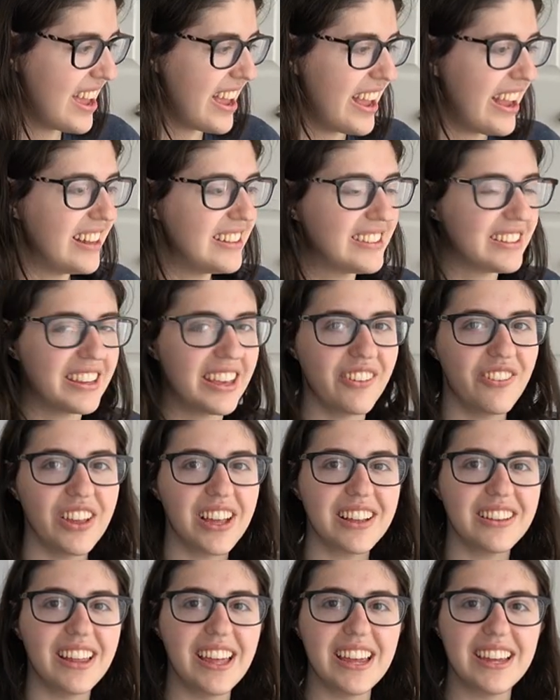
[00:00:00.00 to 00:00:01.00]
It's giving
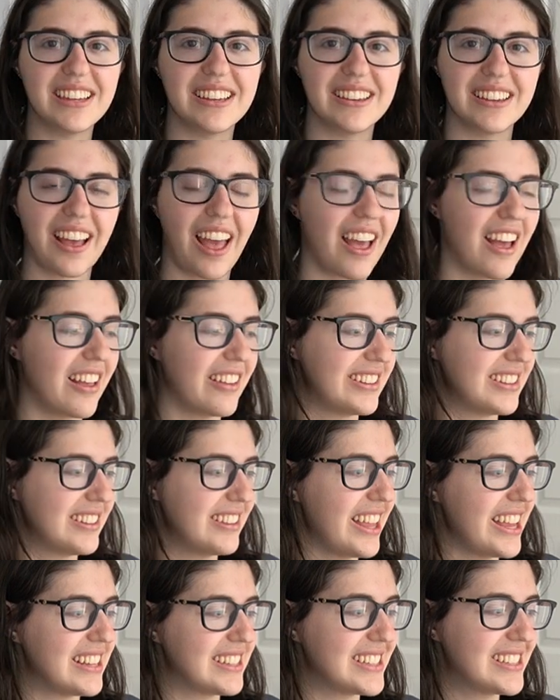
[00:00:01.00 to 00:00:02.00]

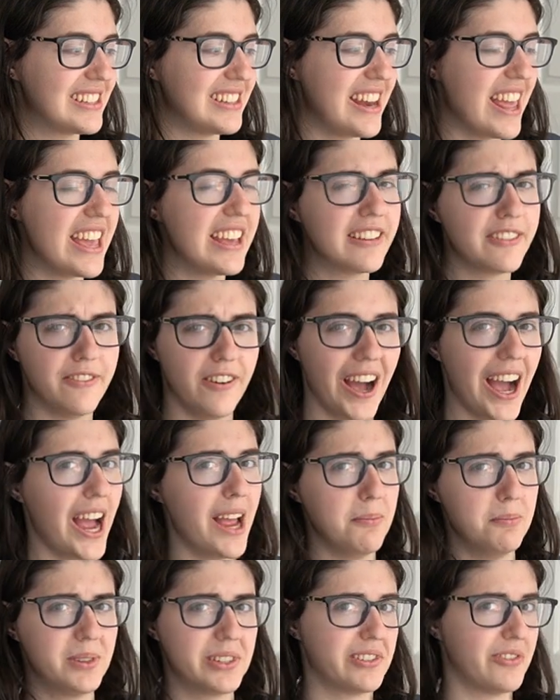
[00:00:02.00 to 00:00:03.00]
like snake
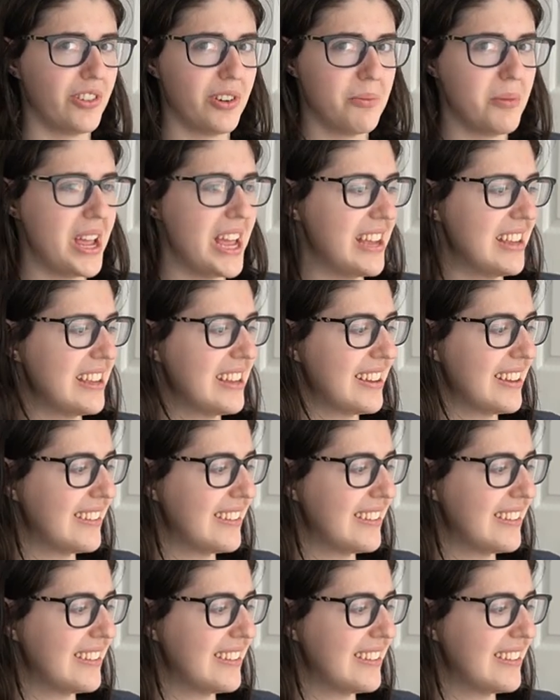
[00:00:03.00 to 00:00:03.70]
vibes for me.